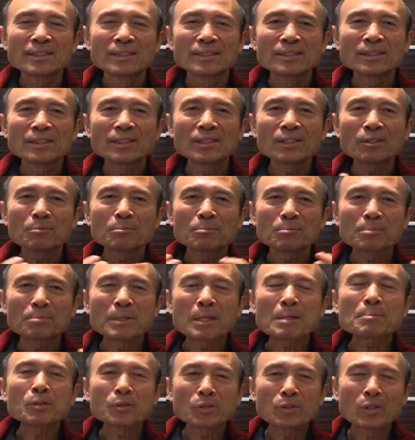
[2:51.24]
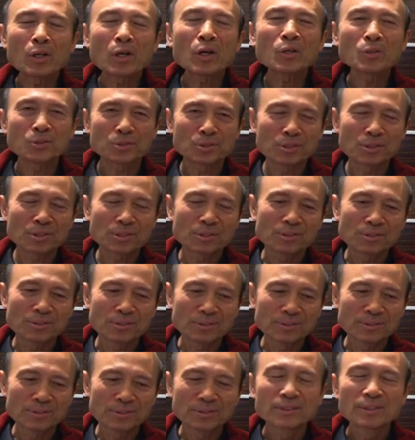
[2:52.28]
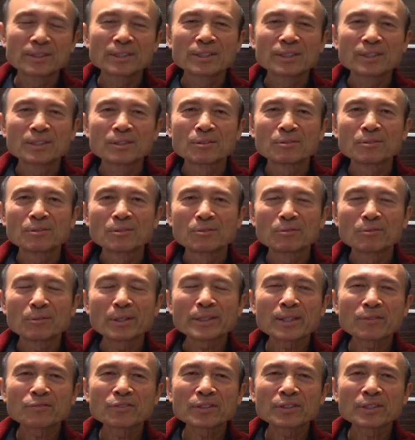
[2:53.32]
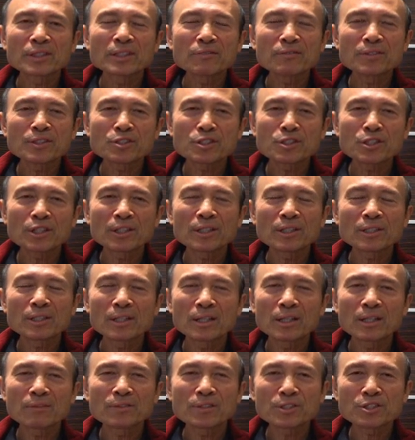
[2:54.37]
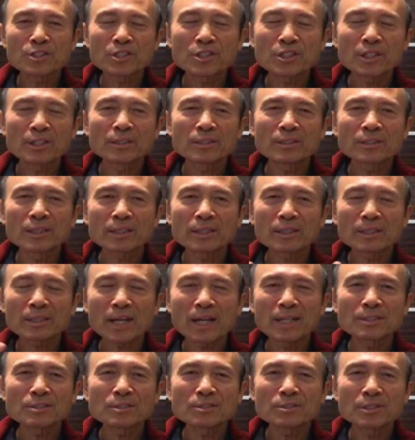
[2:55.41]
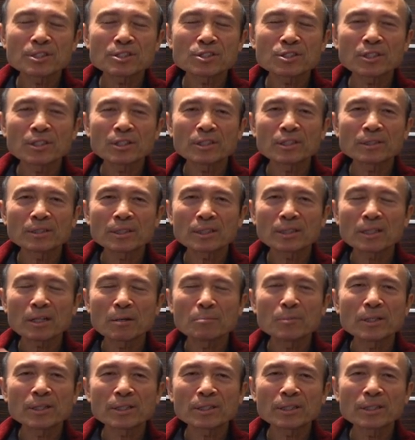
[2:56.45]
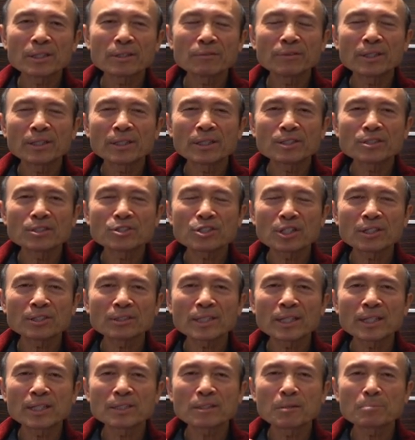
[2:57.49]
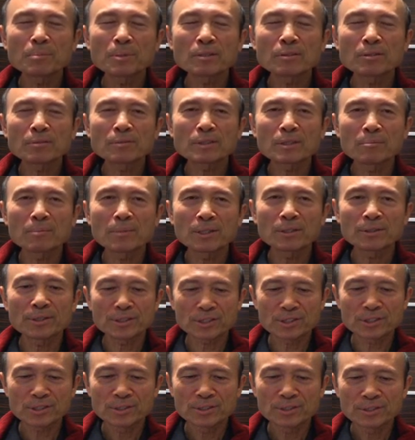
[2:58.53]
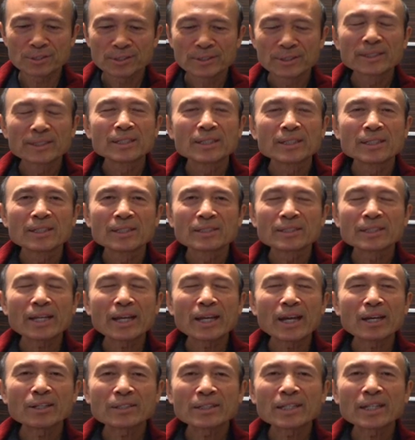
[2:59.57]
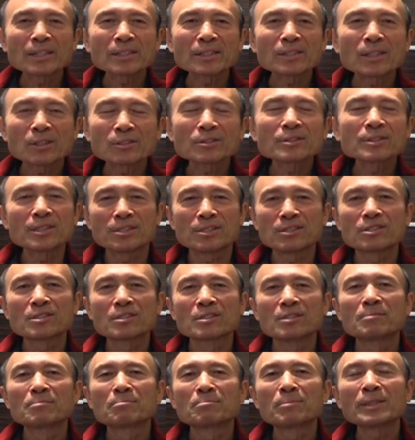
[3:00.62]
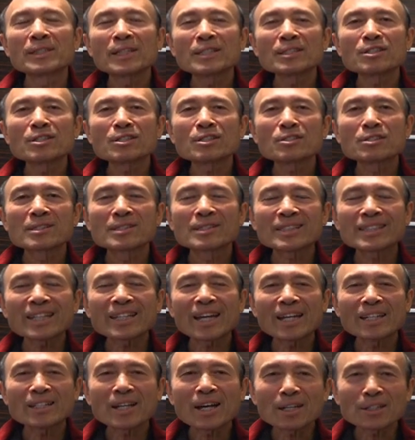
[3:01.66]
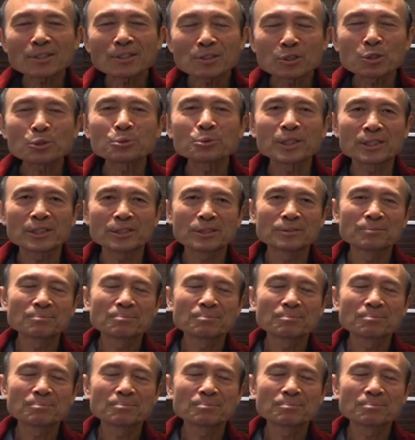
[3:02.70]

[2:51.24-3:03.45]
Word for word: you know, people knows when they forgive each other, they love each other, they're kind to each other, they communicate with each other, then they build the marriage. They, they know this, but they just cannot do it.